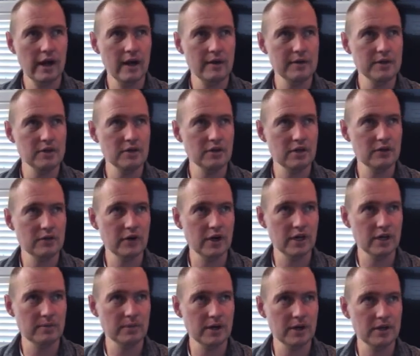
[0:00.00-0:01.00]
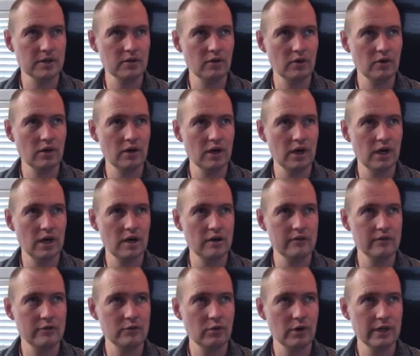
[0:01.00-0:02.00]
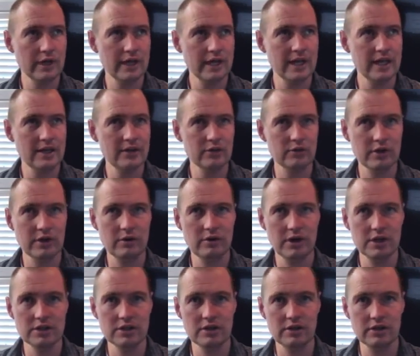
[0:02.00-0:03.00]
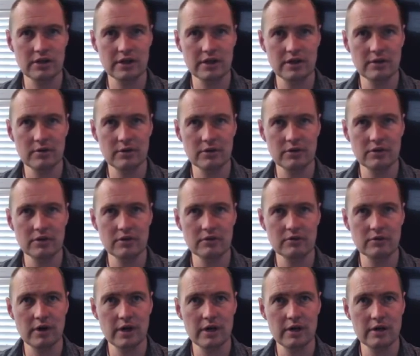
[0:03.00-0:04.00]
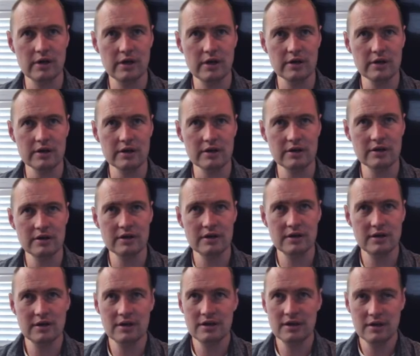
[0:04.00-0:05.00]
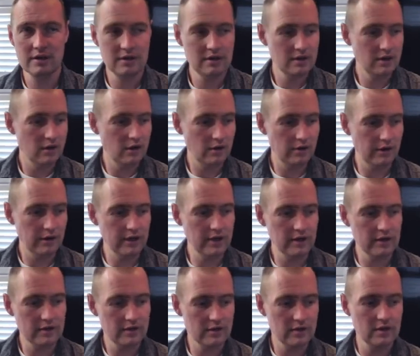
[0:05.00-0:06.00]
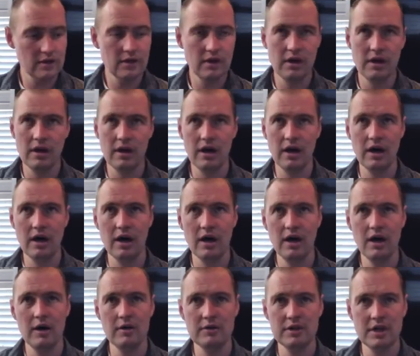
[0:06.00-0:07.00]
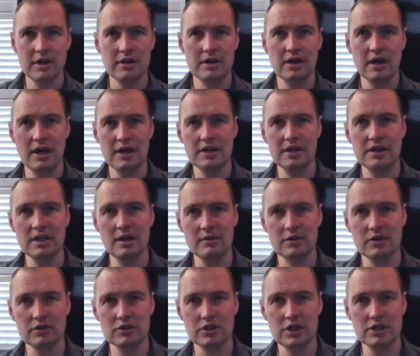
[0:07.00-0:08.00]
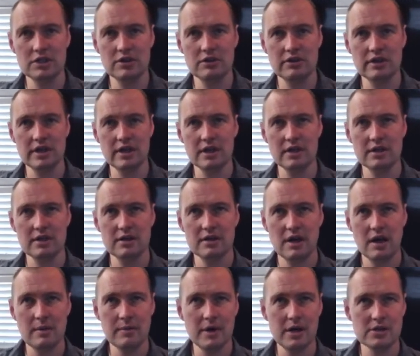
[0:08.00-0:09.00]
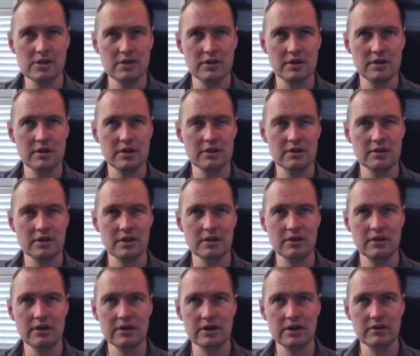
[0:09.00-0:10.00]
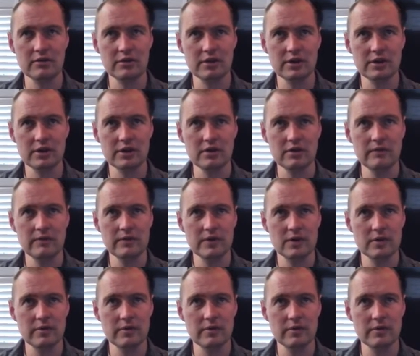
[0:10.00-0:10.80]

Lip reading: All right, how are we doing so far? Smart score of 28. 3 questions later. We're doing right on here. All right. Same concept, no changes yet. I imagine these things will get longer as we go.